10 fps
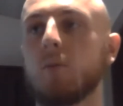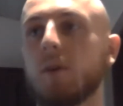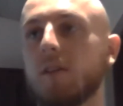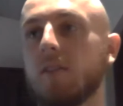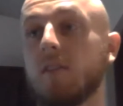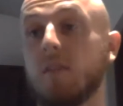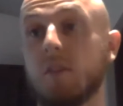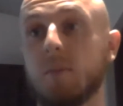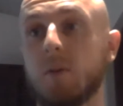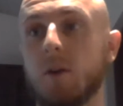because this is
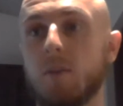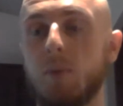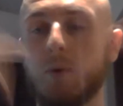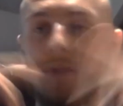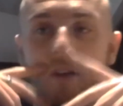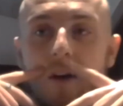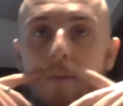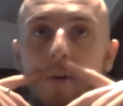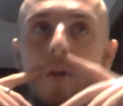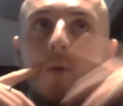going to be quite an important time,
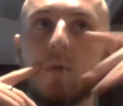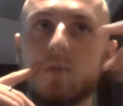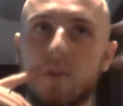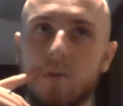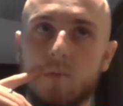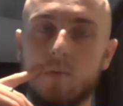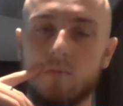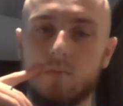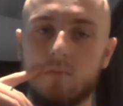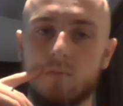but I also
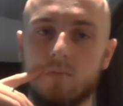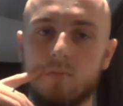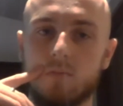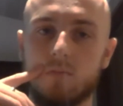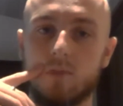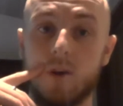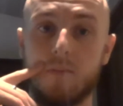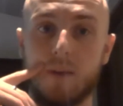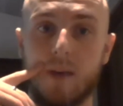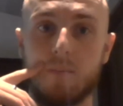don't
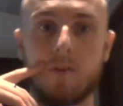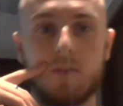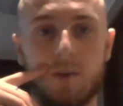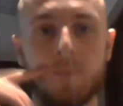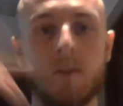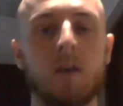have my camera. So